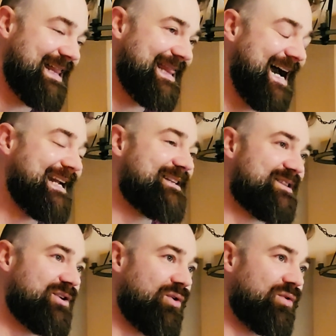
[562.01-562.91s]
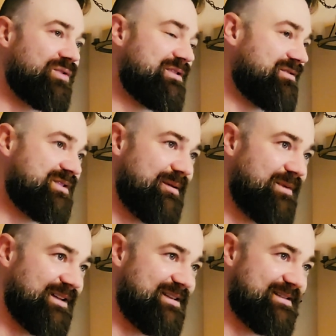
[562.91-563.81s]
That is the cold
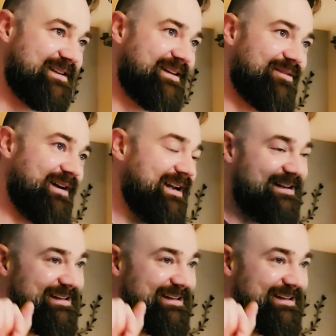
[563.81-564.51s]
stimulus, right?